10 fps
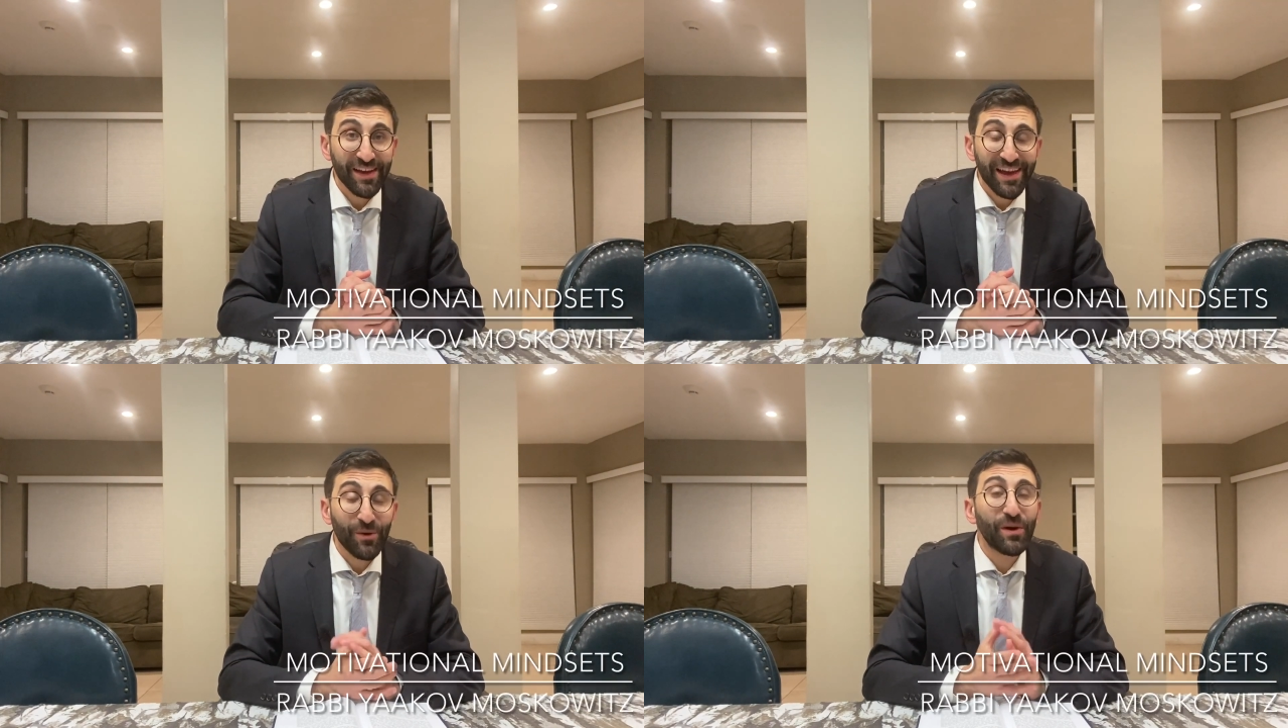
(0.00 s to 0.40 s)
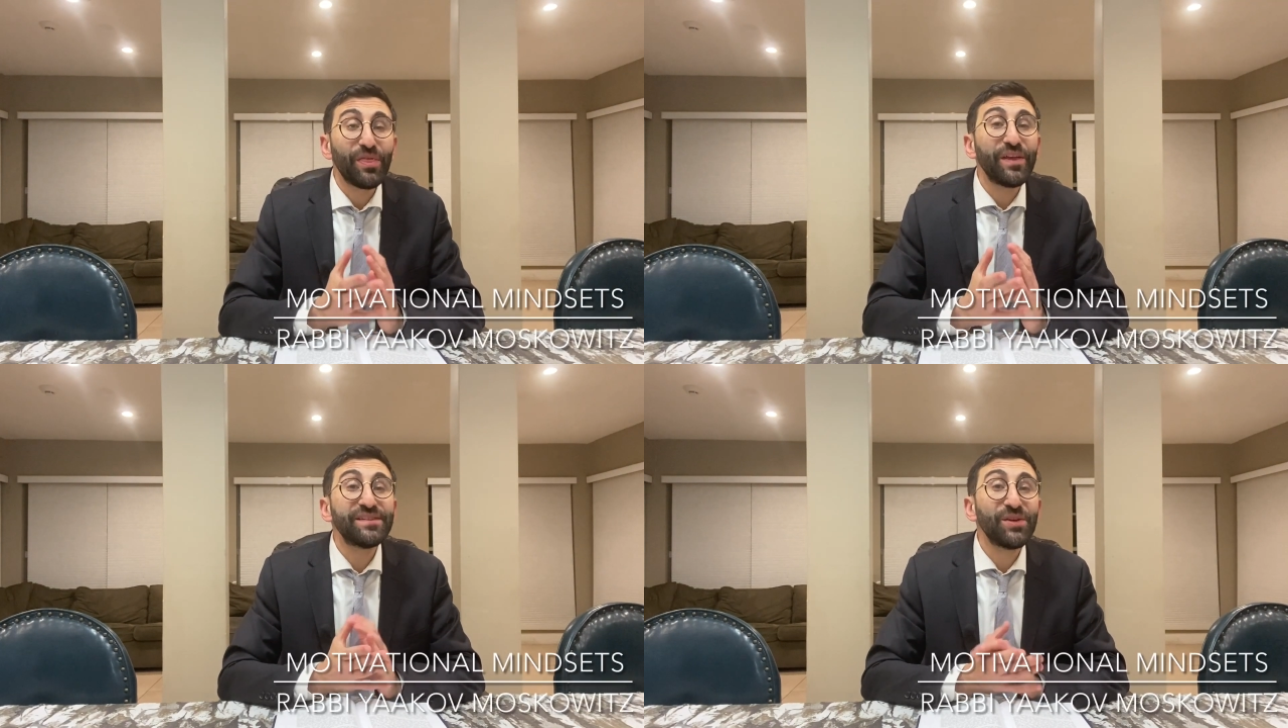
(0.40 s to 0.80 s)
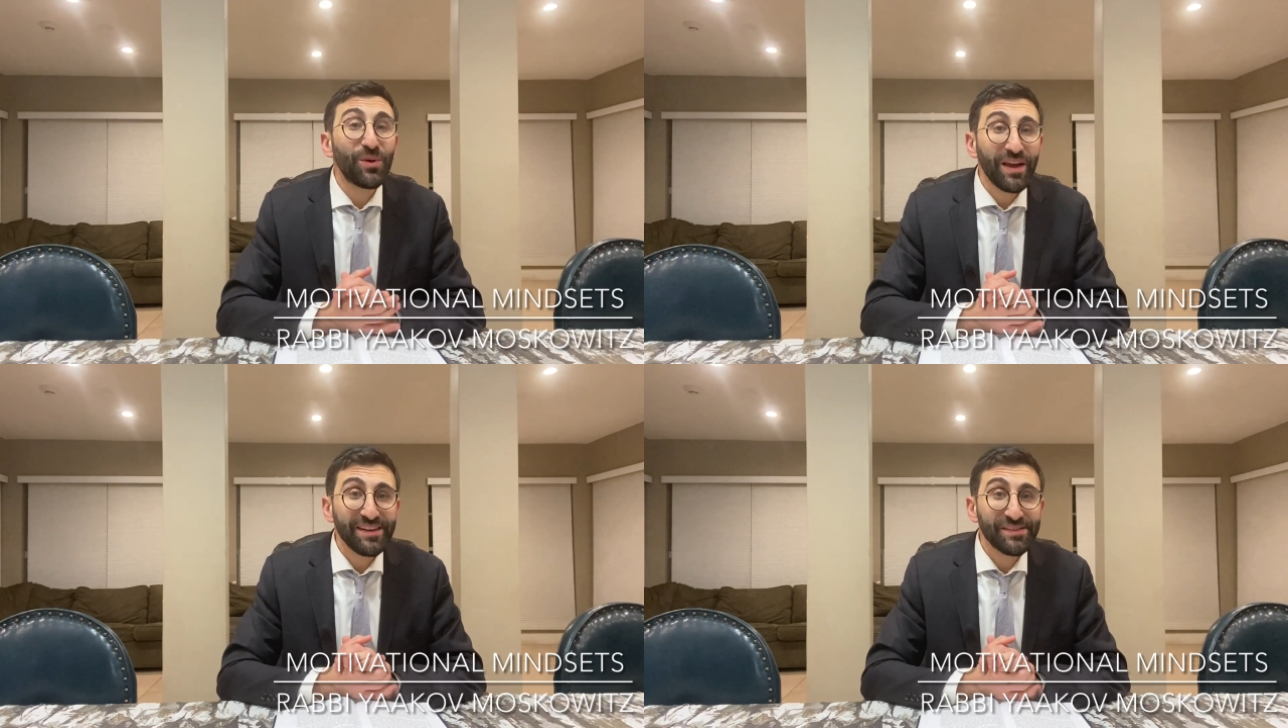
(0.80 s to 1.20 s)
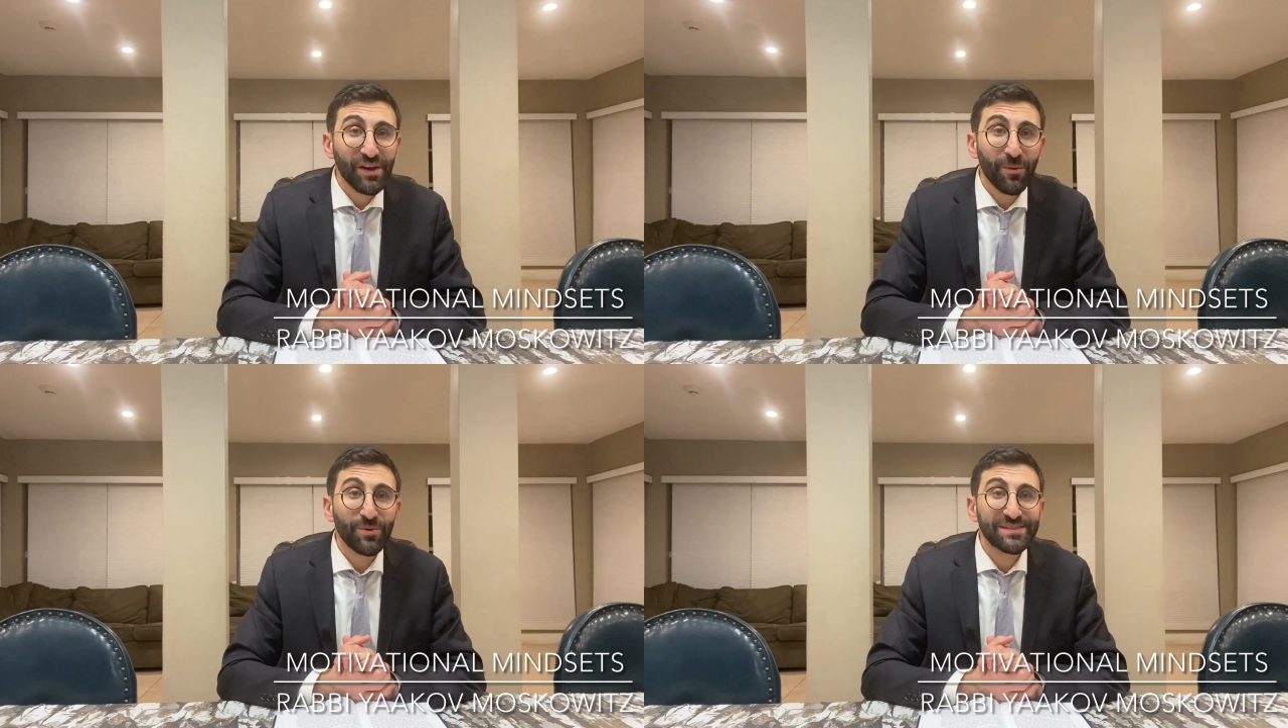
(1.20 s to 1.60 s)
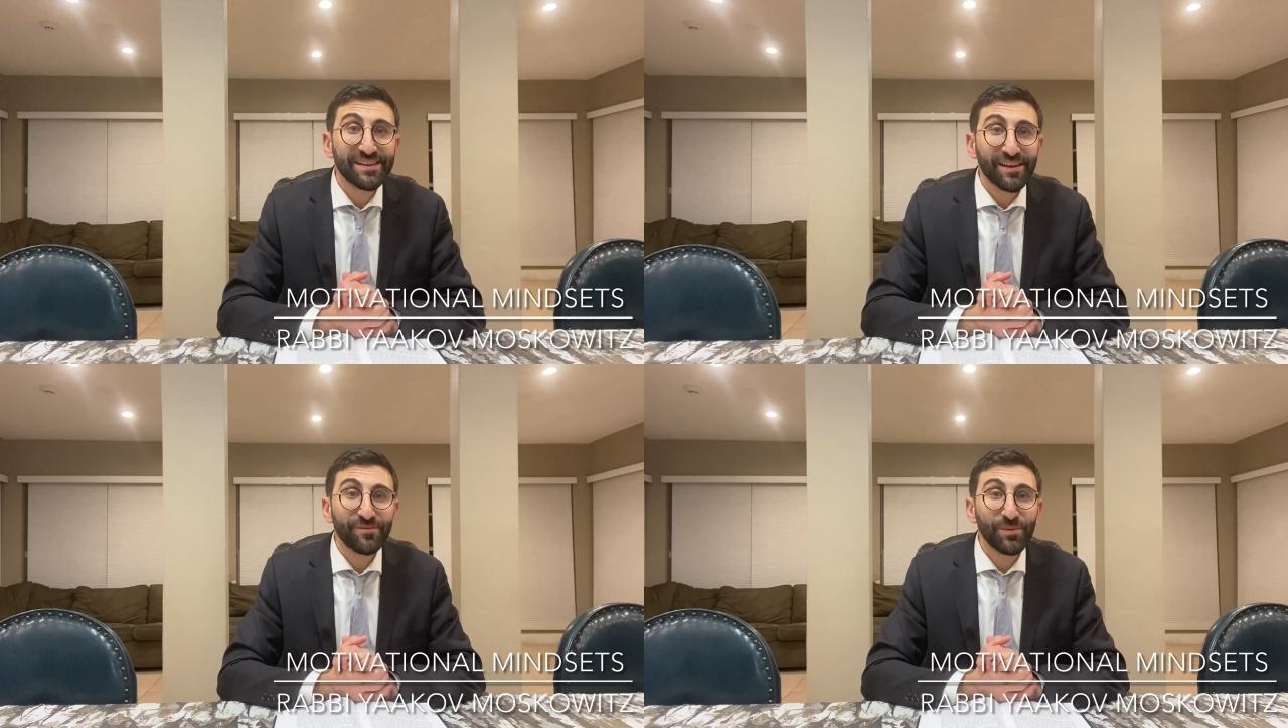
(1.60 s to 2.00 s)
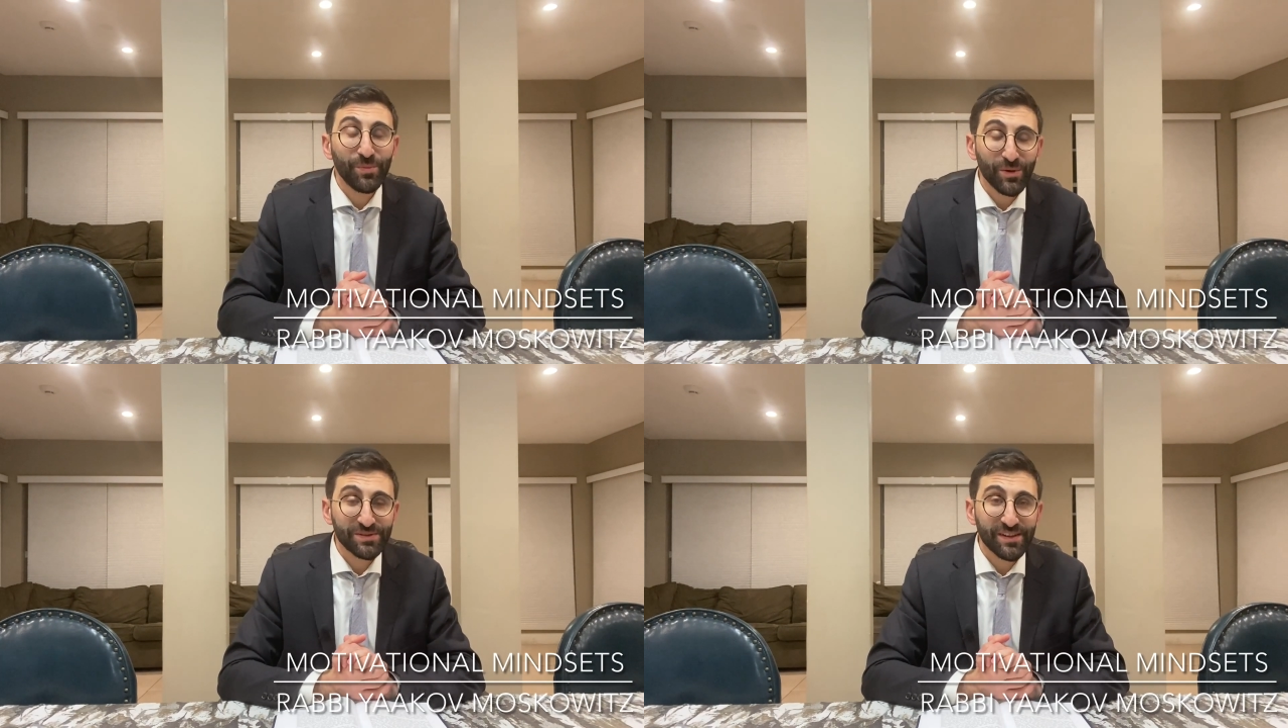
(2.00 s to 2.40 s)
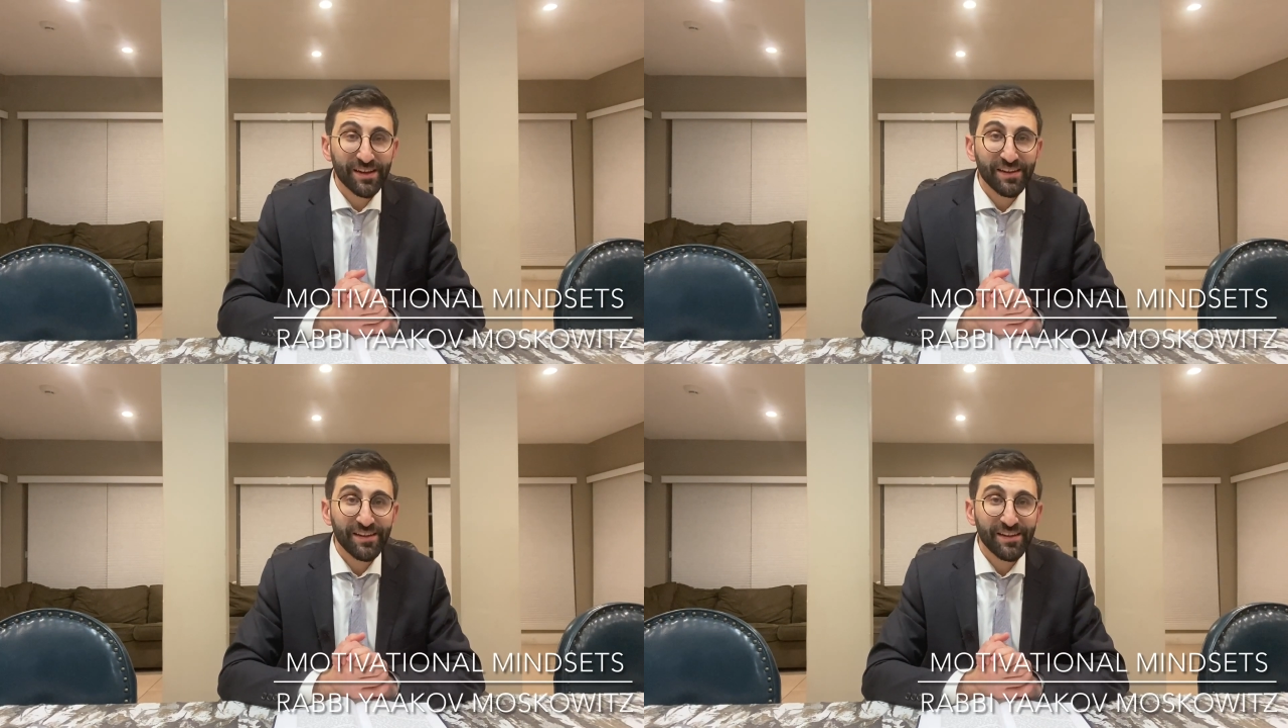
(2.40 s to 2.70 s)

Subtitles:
And I want to thank Torah Anytime once again for posting.